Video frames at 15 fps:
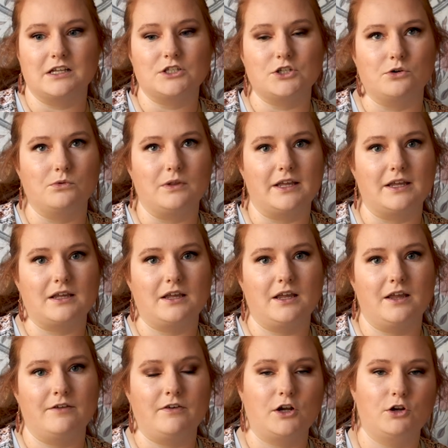So like
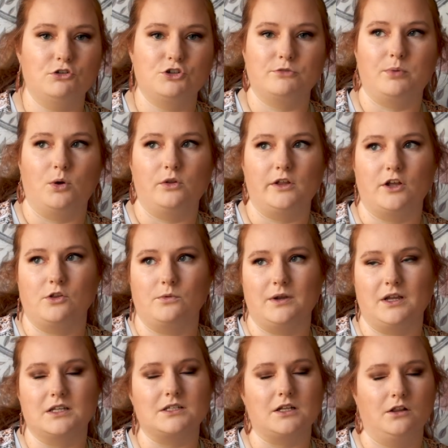if I go to Chipotle on the
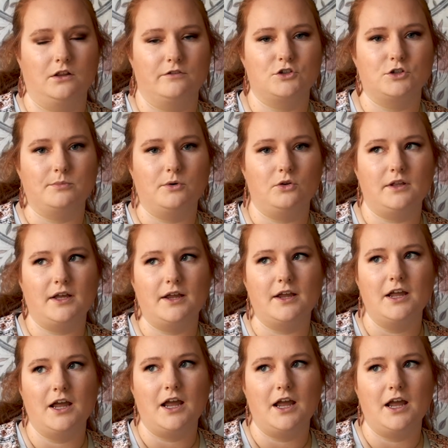weekends, I love Chipotle,